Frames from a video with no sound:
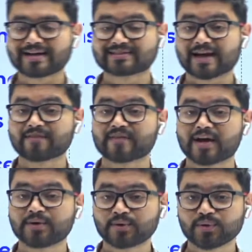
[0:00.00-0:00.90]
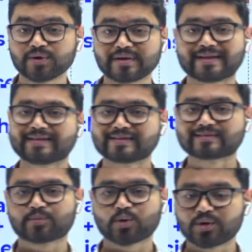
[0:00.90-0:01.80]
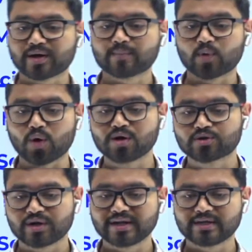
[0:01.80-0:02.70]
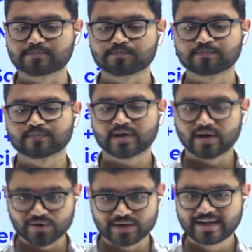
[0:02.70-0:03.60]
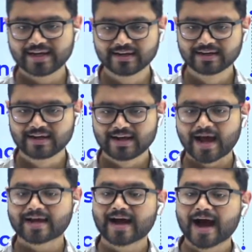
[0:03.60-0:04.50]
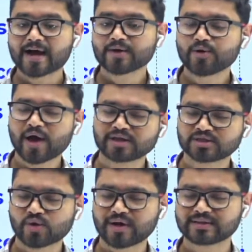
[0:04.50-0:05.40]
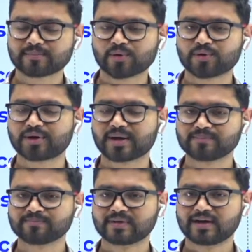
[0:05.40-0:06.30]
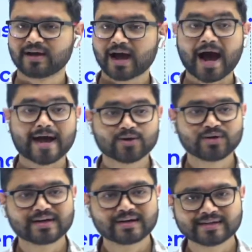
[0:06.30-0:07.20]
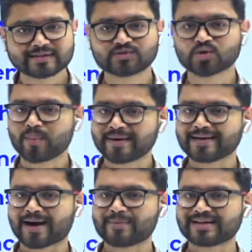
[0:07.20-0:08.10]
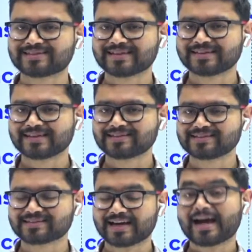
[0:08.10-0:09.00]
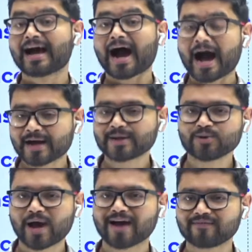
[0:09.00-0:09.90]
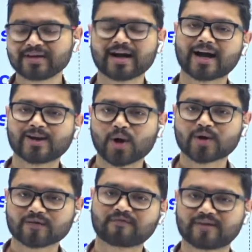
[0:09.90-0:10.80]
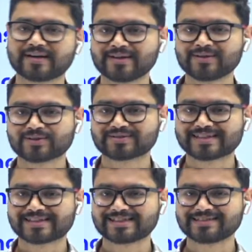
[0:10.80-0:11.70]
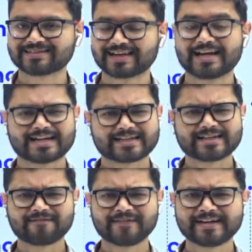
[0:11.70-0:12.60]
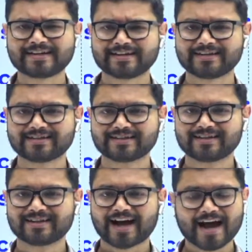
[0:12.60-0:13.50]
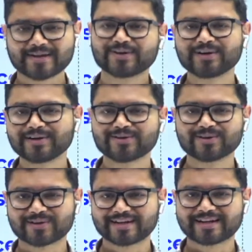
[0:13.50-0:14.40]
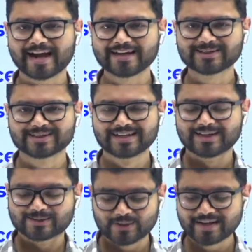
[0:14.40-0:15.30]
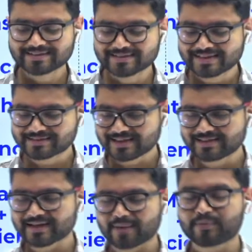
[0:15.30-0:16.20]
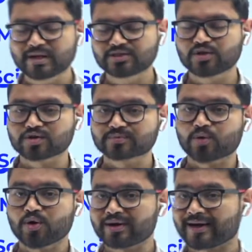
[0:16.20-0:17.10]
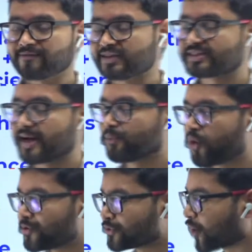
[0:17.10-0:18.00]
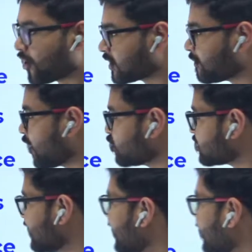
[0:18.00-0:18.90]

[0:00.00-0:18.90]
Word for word: guys have enrolled in this program already okay and are you enjoying the program are you learning so many amazing things are you having a lot of fun in those sessions Definitely. I told you already, right? So yes, this is a bridge course program which I'm going to talk about.